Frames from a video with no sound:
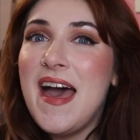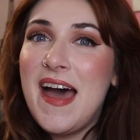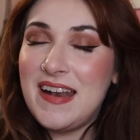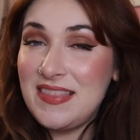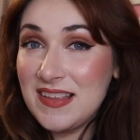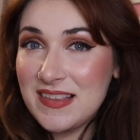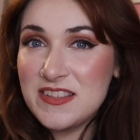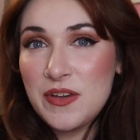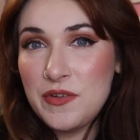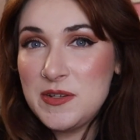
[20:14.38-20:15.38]
And I think
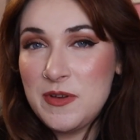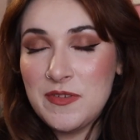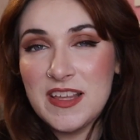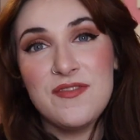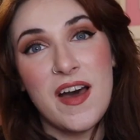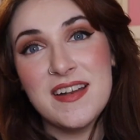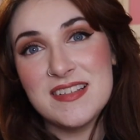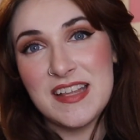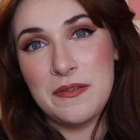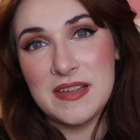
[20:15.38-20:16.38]
that's going to be really fun
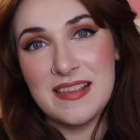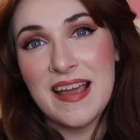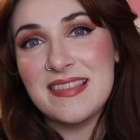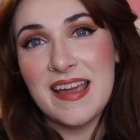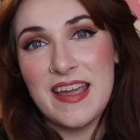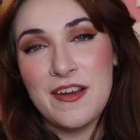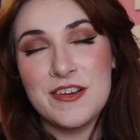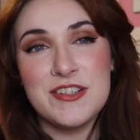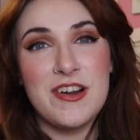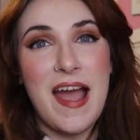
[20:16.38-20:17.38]
because I really like that
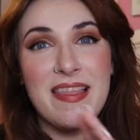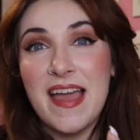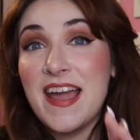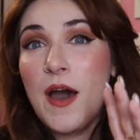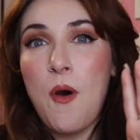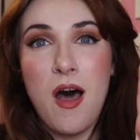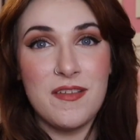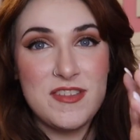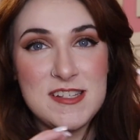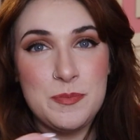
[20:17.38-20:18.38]
character. I like how all
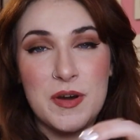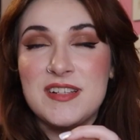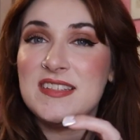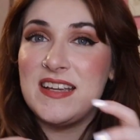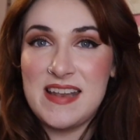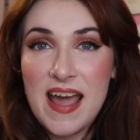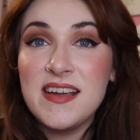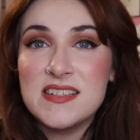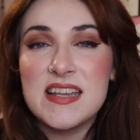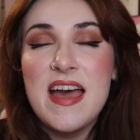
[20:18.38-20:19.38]
of these books
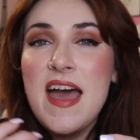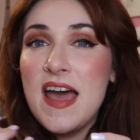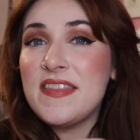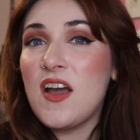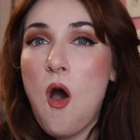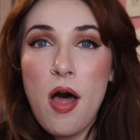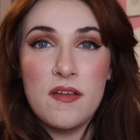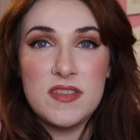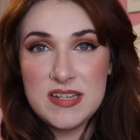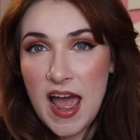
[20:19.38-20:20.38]
connect and like all
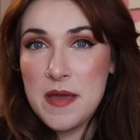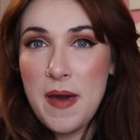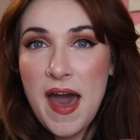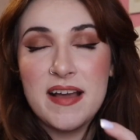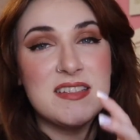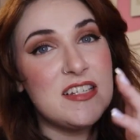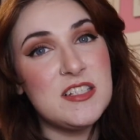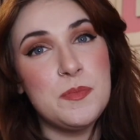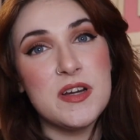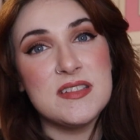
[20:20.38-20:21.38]
of the tiebacks. These
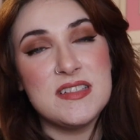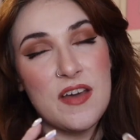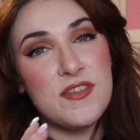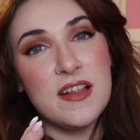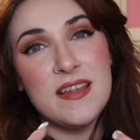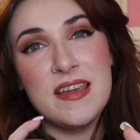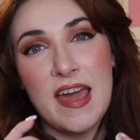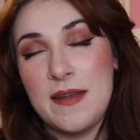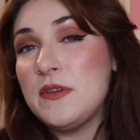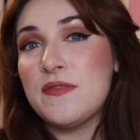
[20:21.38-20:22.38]
books definitely
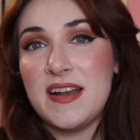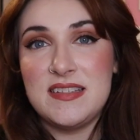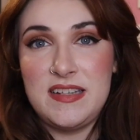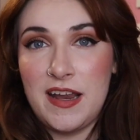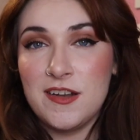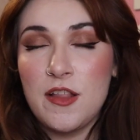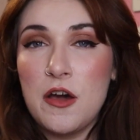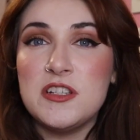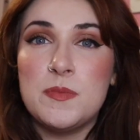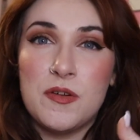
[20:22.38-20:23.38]
can be read as
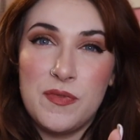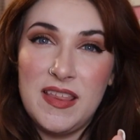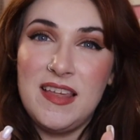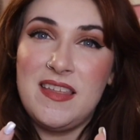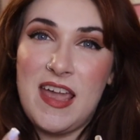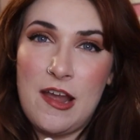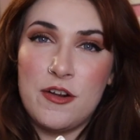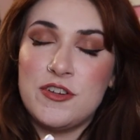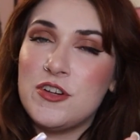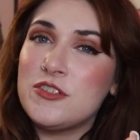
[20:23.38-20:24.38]
standalones, but really the
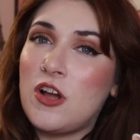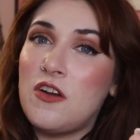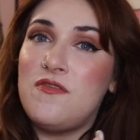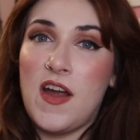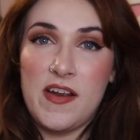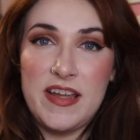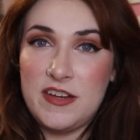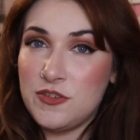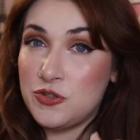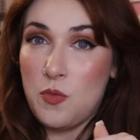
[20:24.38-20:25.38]
characters are very
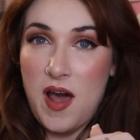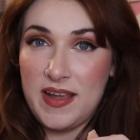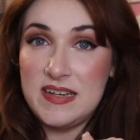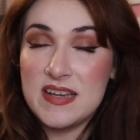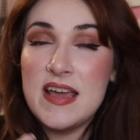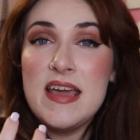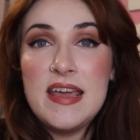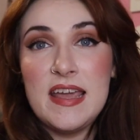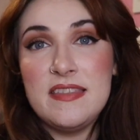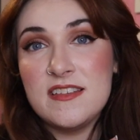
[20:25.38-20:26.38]
intertwined
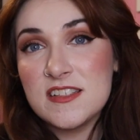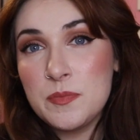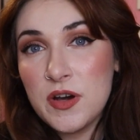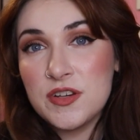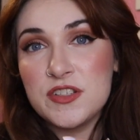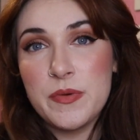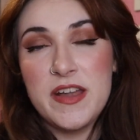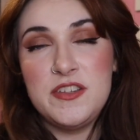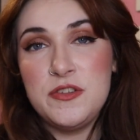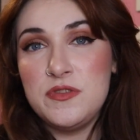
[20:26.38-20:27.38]
in these books. So I
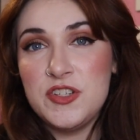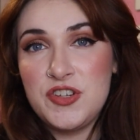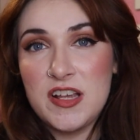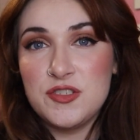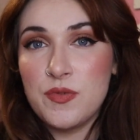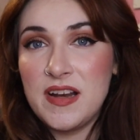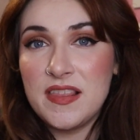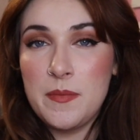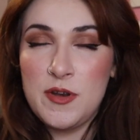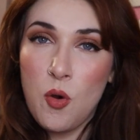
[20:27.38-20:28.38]
do suggest reading
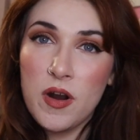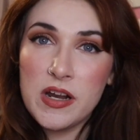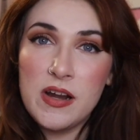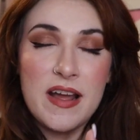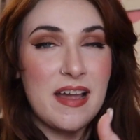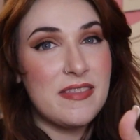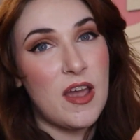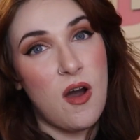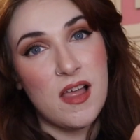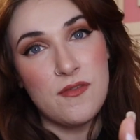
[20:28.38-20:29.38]
them in order. Again, they
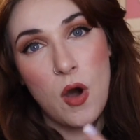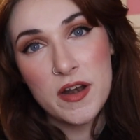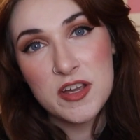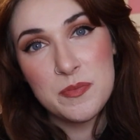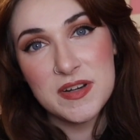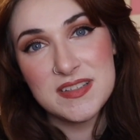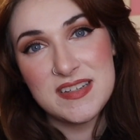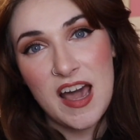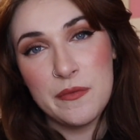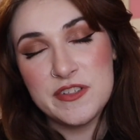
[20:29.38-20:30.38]
all have audiobooks
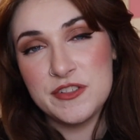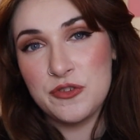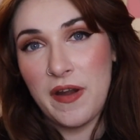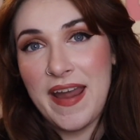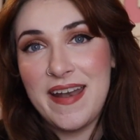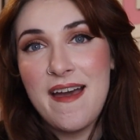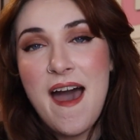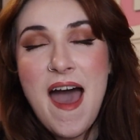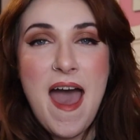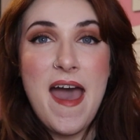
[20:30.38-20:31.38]
now, which is great.
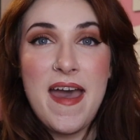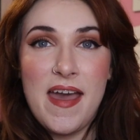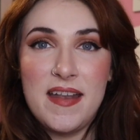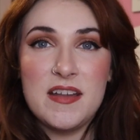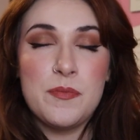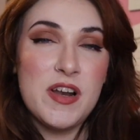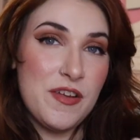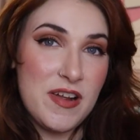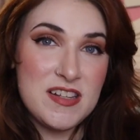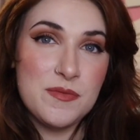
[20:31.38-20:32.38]
And Pretty
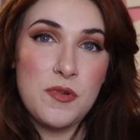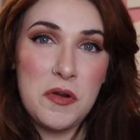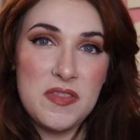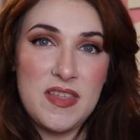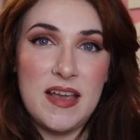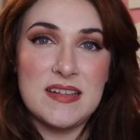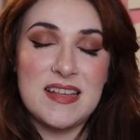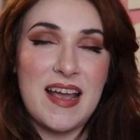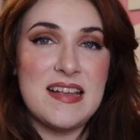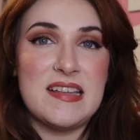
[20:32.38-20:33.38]
Rings and Broken Things,
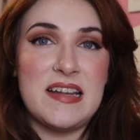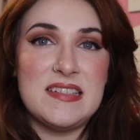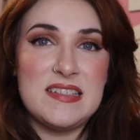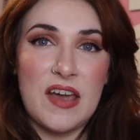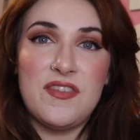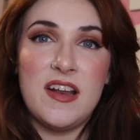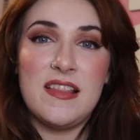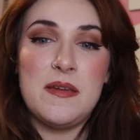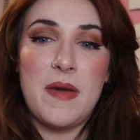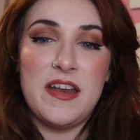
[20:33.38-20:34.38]
like I said, is
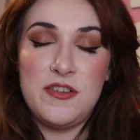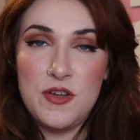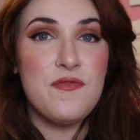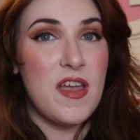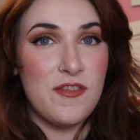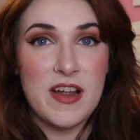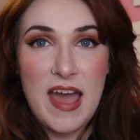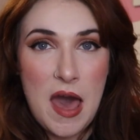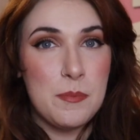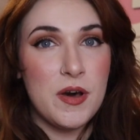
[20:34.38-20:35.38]
definitely my new favorite
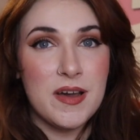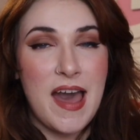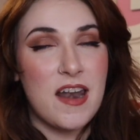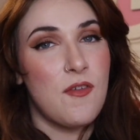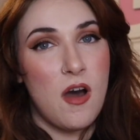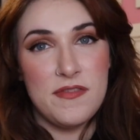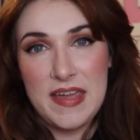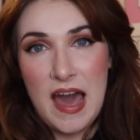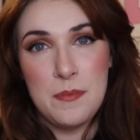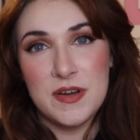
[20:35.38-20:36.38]
Kat book out of all of the
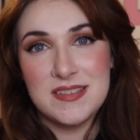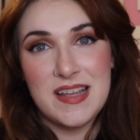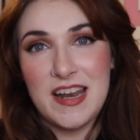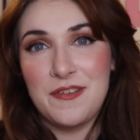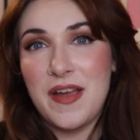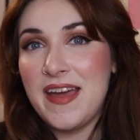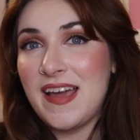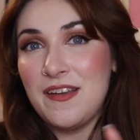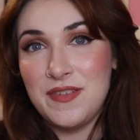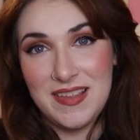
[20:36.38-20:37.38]
Kat books that I read.
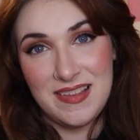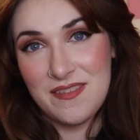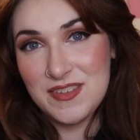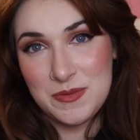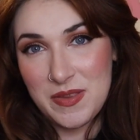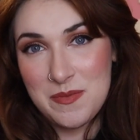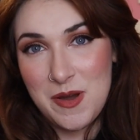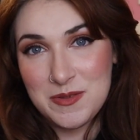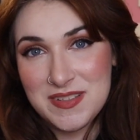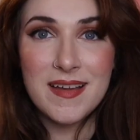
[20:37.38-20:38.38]
I really love this one the
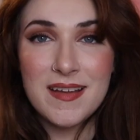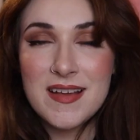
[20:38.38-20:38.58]
most.